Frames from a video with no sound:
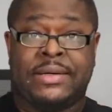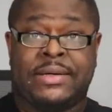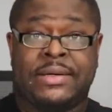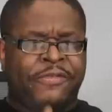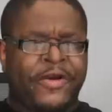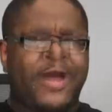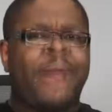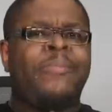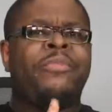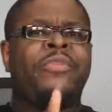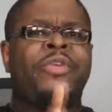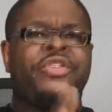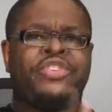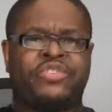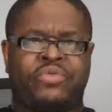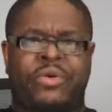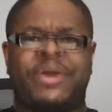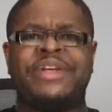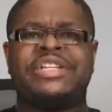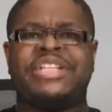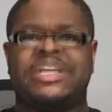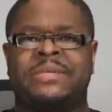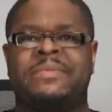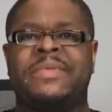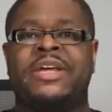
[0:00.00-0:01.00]
From the
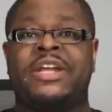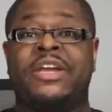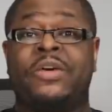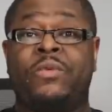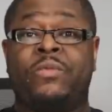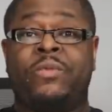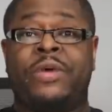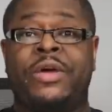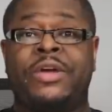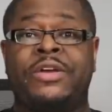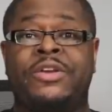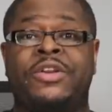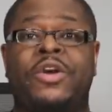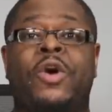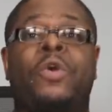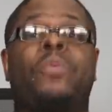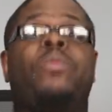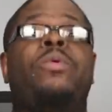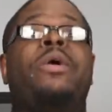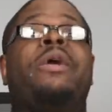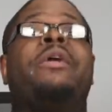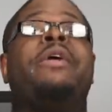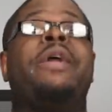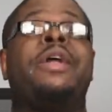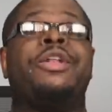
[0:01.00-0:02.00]
20-minute window
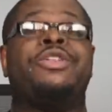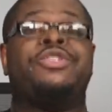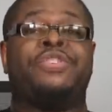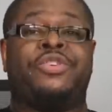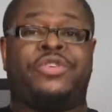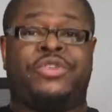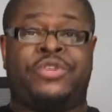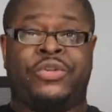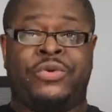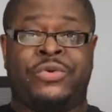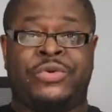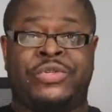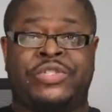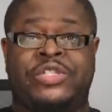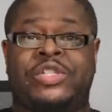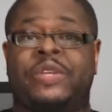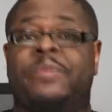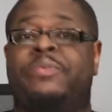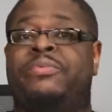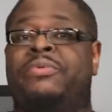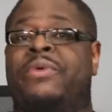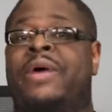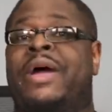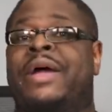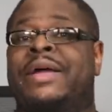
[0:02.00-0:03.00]
we're introduced to
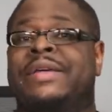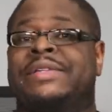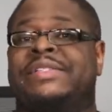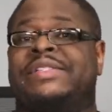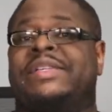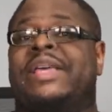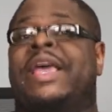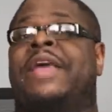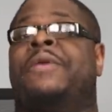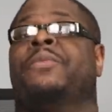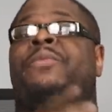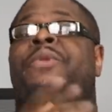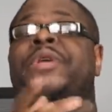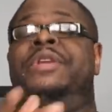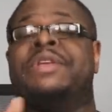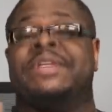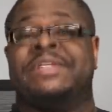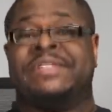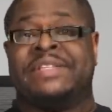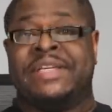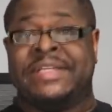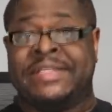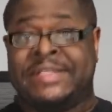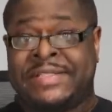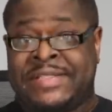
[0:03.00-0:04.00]
Bryce and
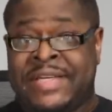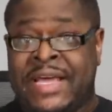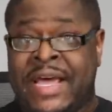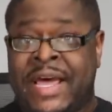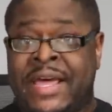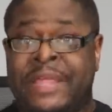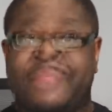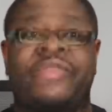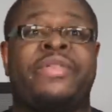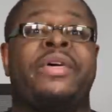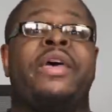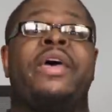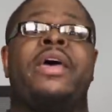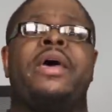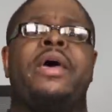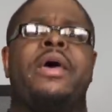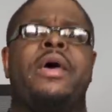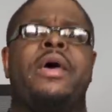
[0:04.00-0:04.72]
witness his death,